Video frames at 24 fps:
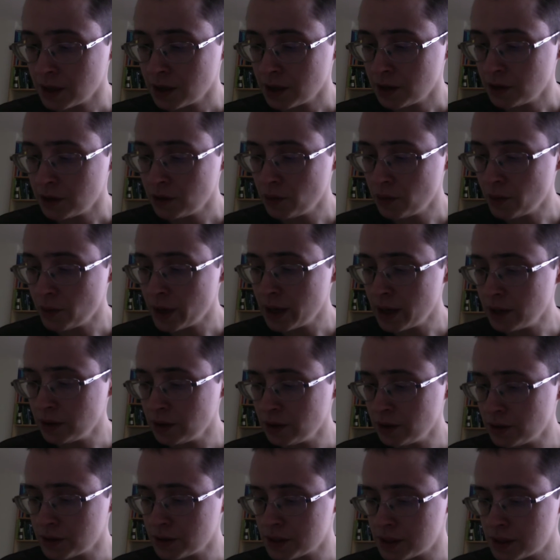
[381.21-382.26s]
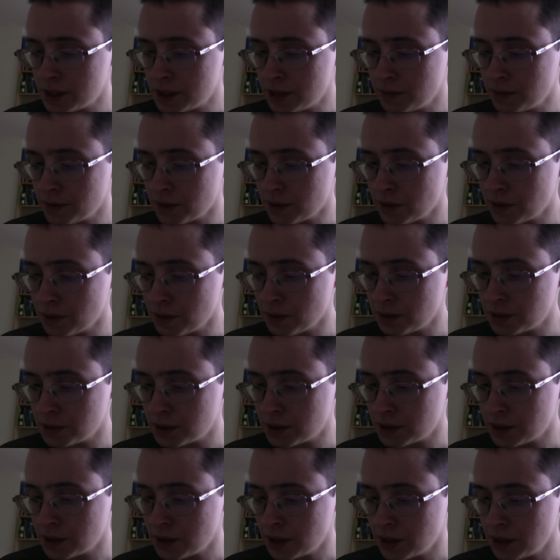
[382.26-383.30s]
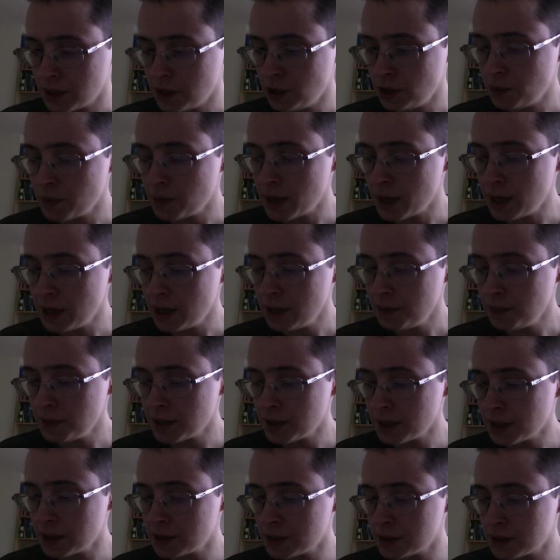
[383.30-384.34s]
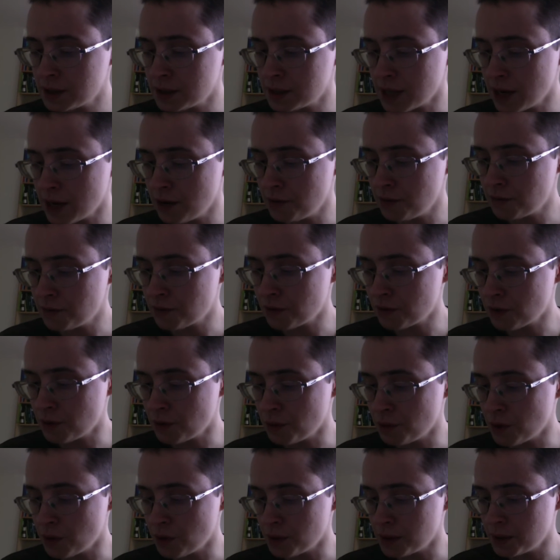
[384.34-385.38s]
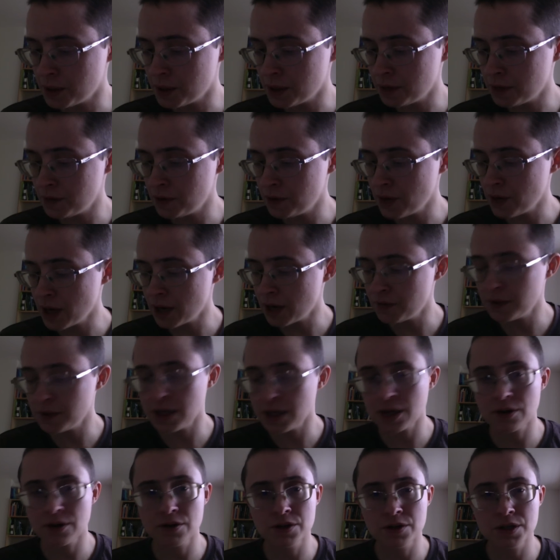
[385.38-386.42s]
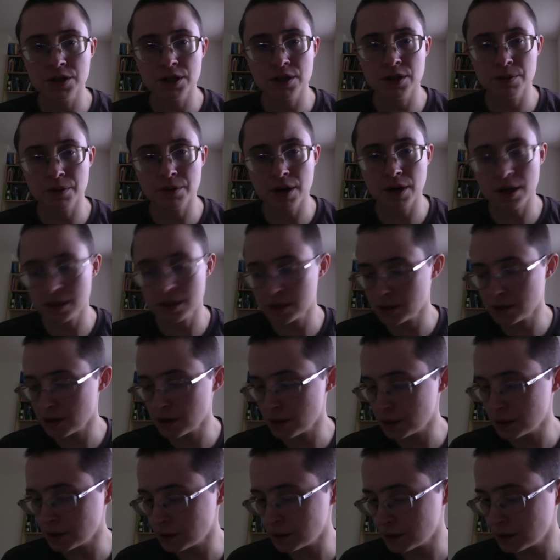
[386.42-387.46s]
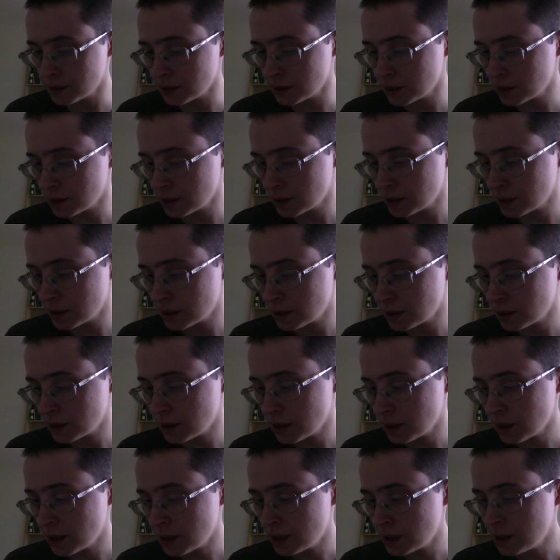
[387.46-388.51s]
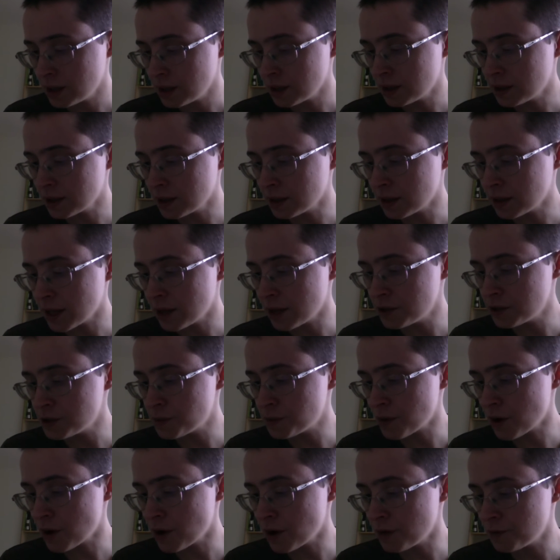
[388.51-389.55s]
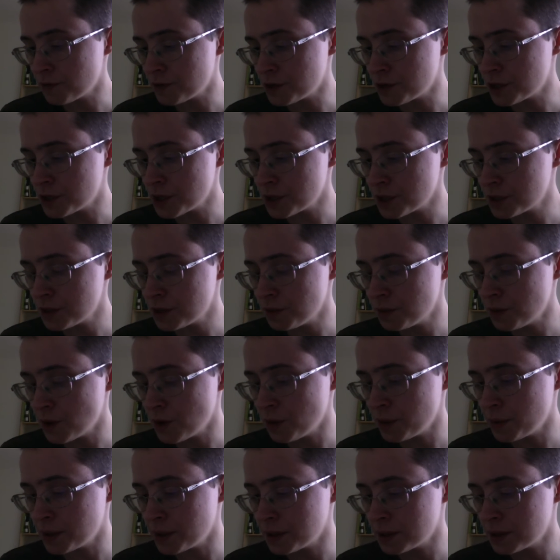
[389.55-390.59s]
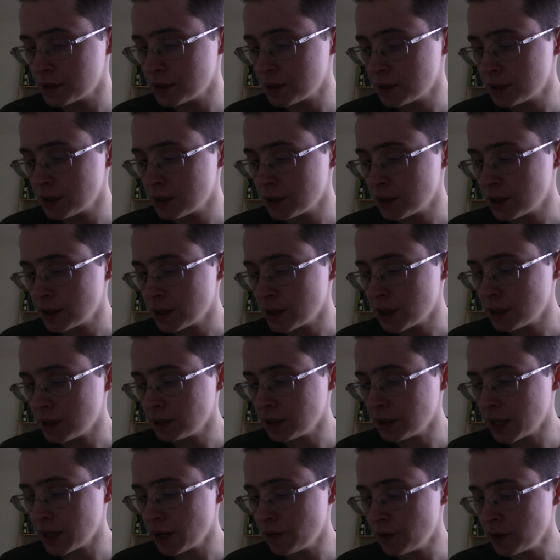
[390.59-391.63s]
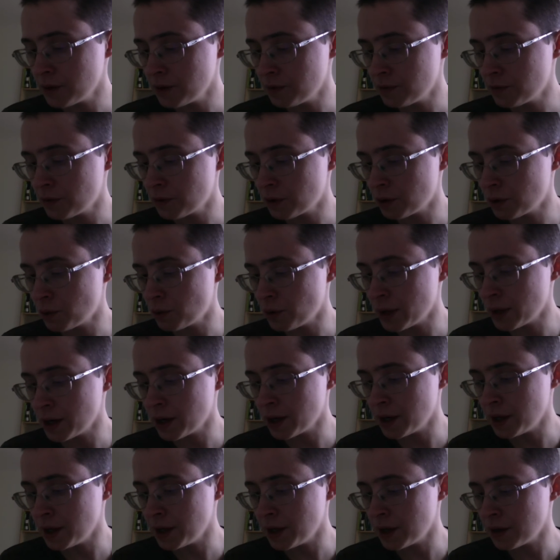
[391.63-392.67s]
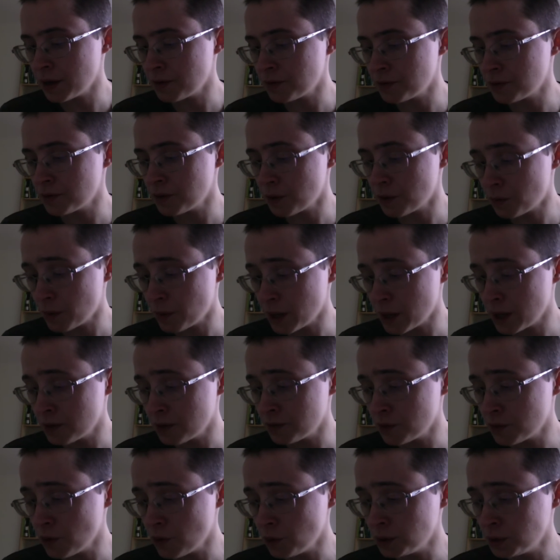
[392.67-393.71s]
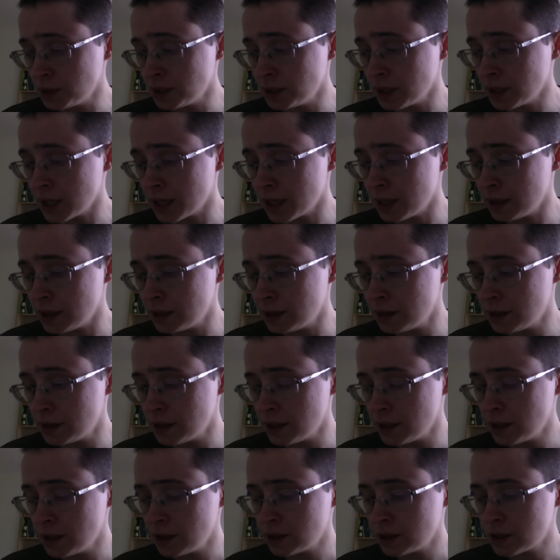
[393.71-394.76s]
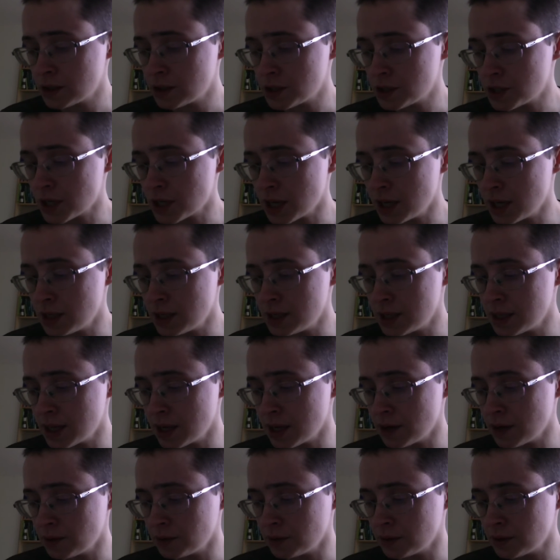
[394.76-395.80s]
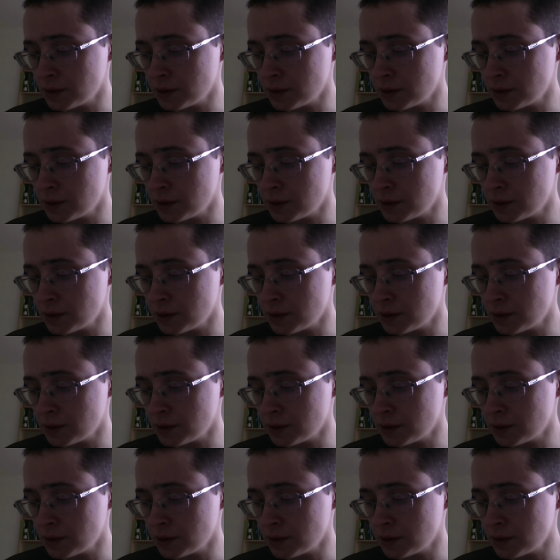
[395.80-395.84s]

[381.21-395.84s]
The way looks difficult, and you may begin to doubt for a moment if you have the energy to press on. Yet the clouds part for just a moment, allowing for a ray of golden light to shine down.